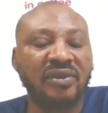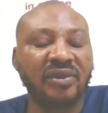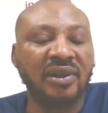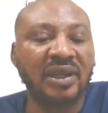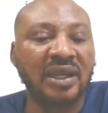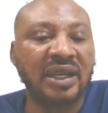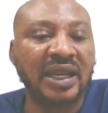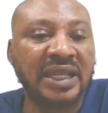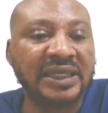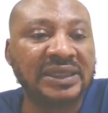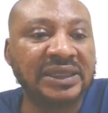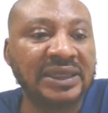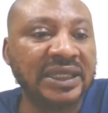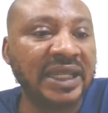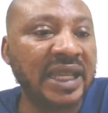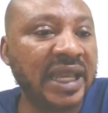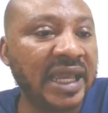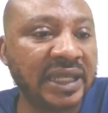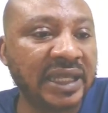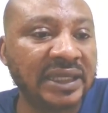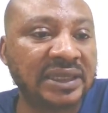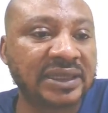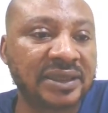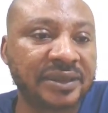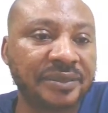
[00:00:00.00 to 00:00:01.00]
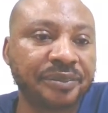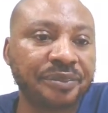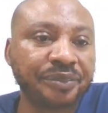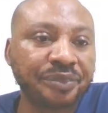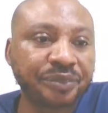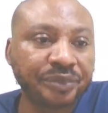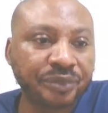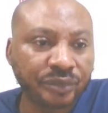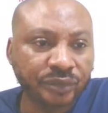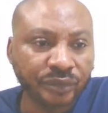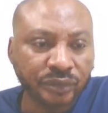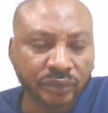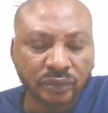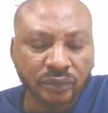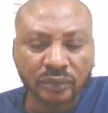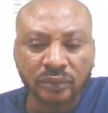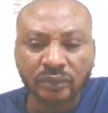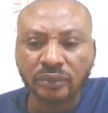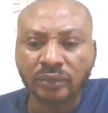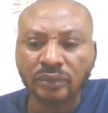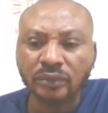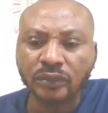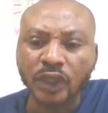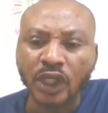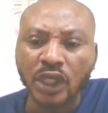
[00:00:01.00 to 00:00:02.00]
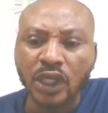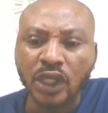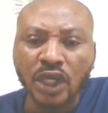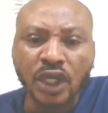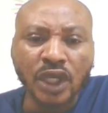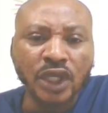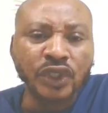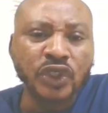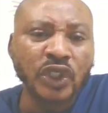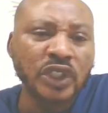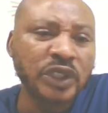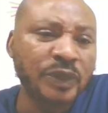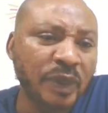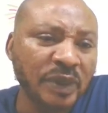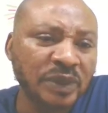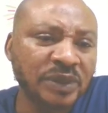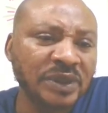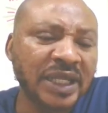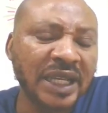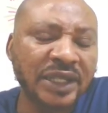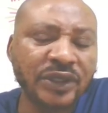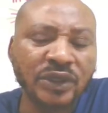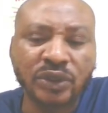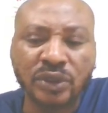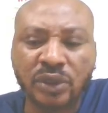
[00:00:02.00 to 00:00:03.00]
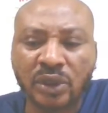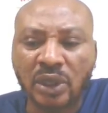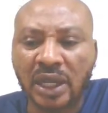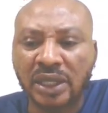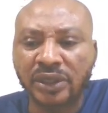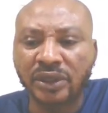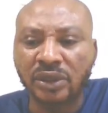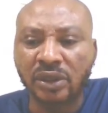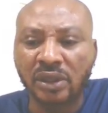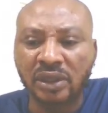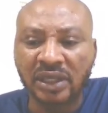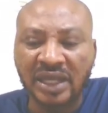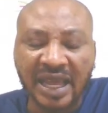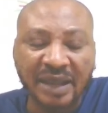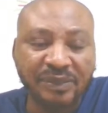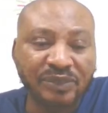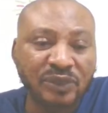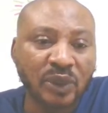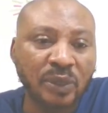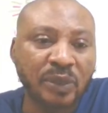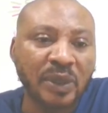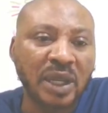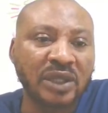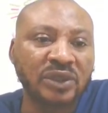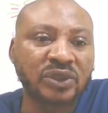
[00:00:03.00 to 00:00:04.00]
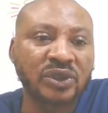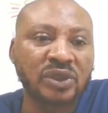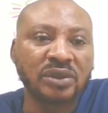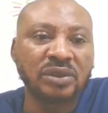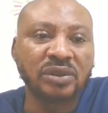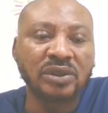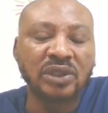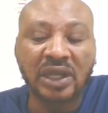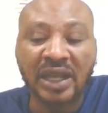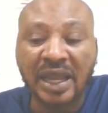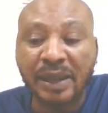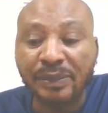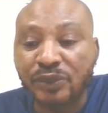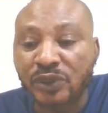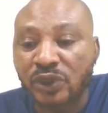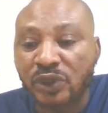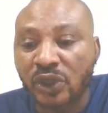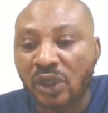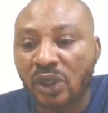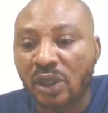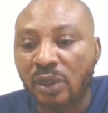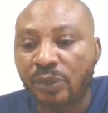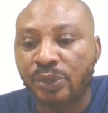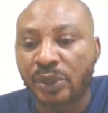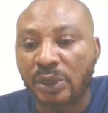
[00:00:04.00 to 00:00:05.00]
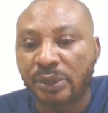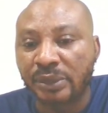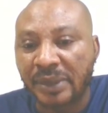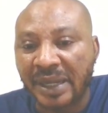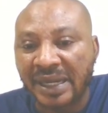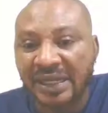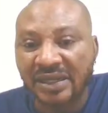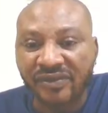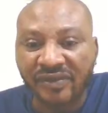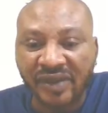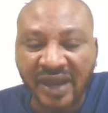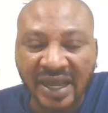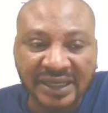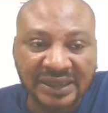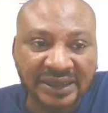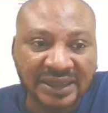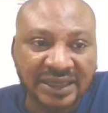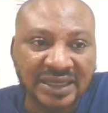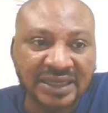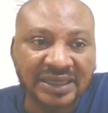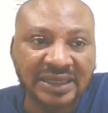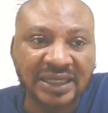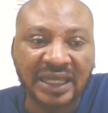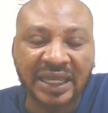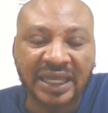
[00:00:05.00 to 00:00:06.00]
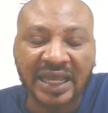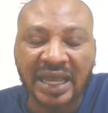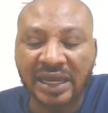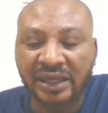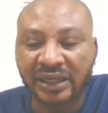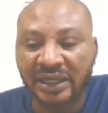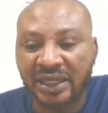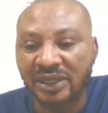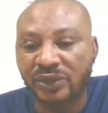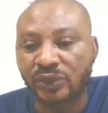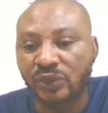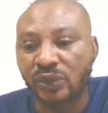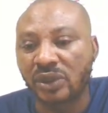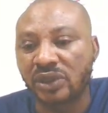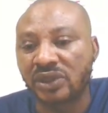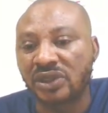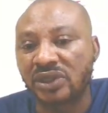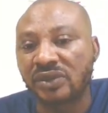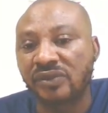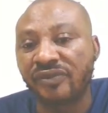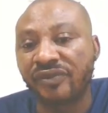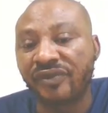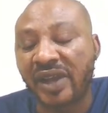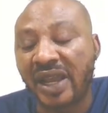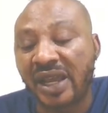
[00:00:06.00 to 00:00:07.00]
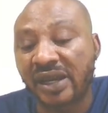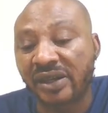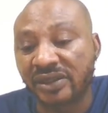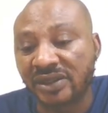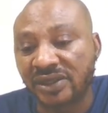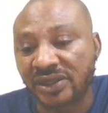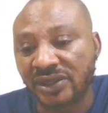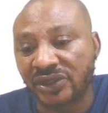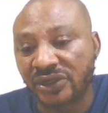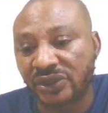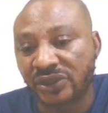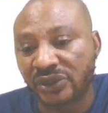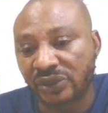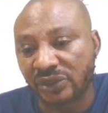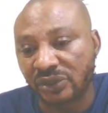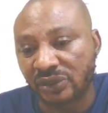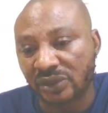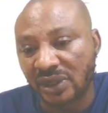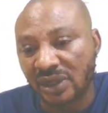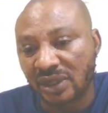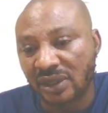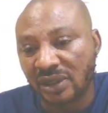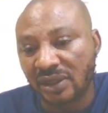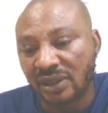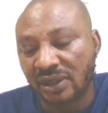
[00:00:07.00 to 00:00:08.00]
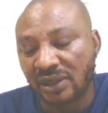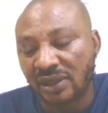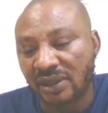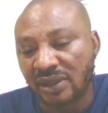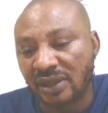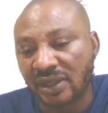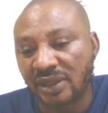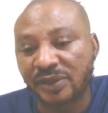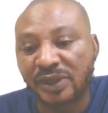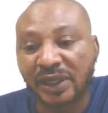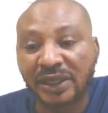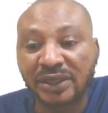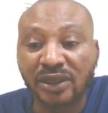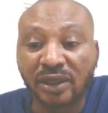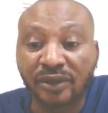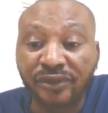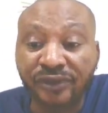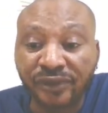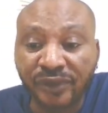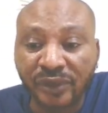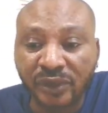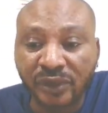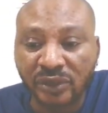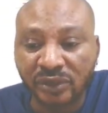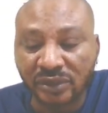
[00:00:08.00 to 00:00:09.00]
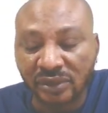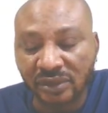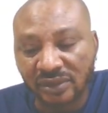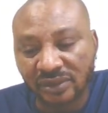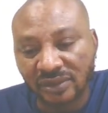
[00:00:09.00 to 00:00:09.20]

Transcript: lesson 8. So it's possible that your laptop, your mobile devices, they can get viruses too, especially your phone,